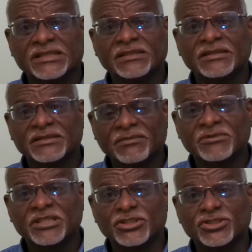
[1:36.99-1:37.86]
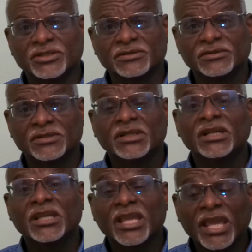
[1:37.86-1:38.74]
in the temptation
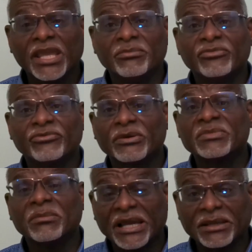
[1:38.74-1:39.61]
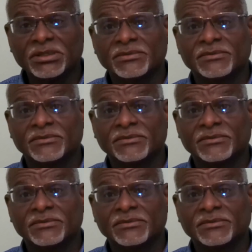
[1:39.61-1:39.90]
came from the Bible.